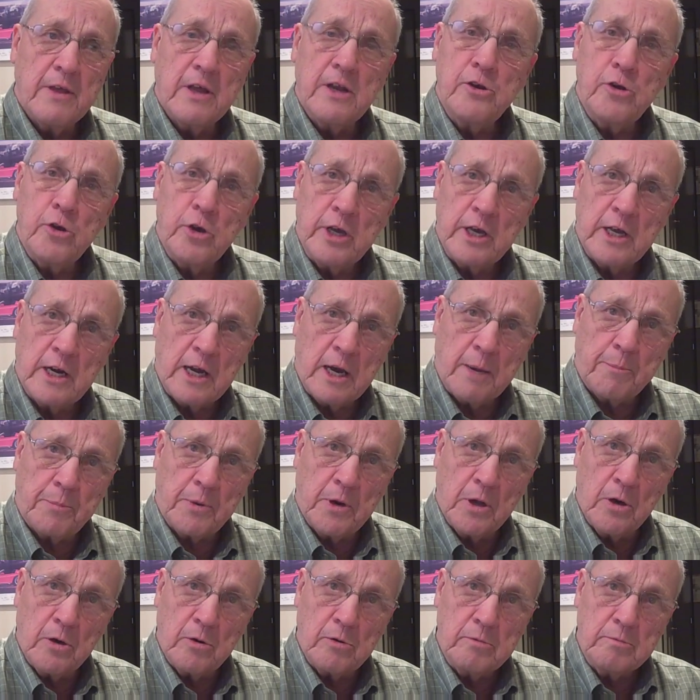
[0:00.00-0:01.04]
then you hit
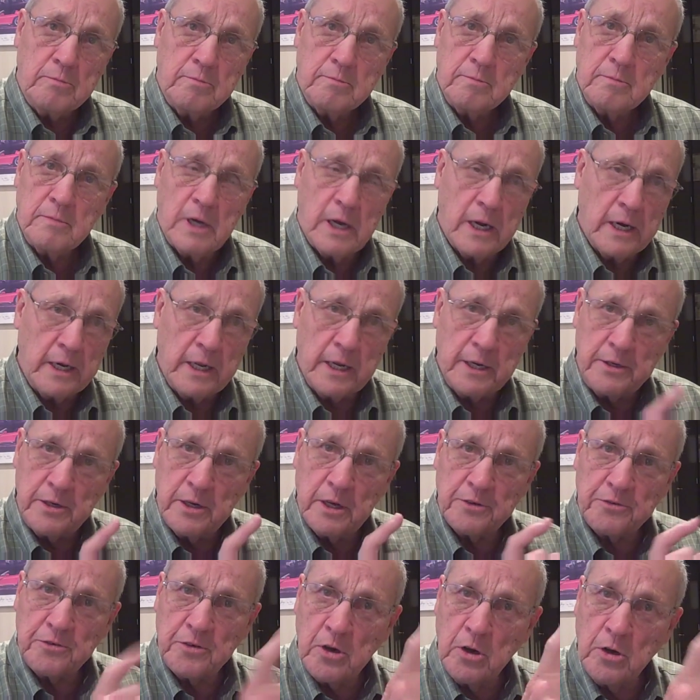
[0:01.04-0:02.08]
upload, and
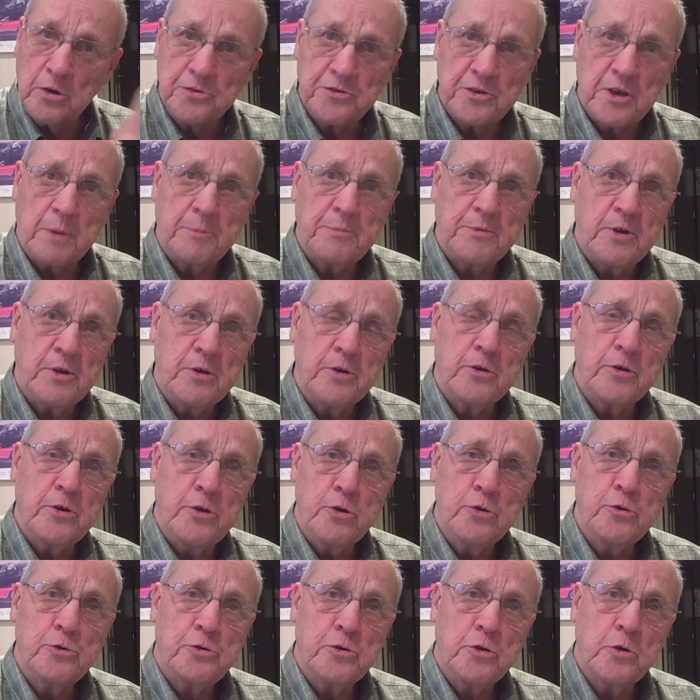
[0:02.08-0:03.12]
it just goes up to
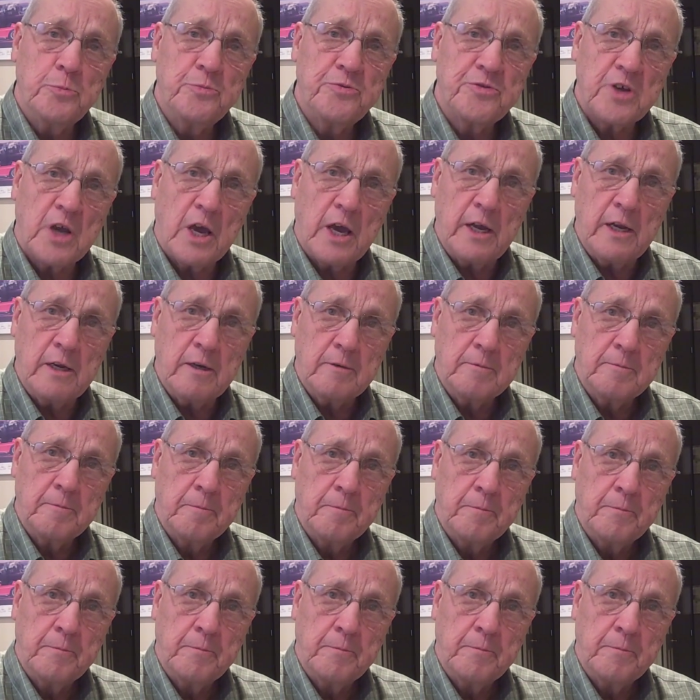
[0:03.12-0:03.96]
your YouTube site.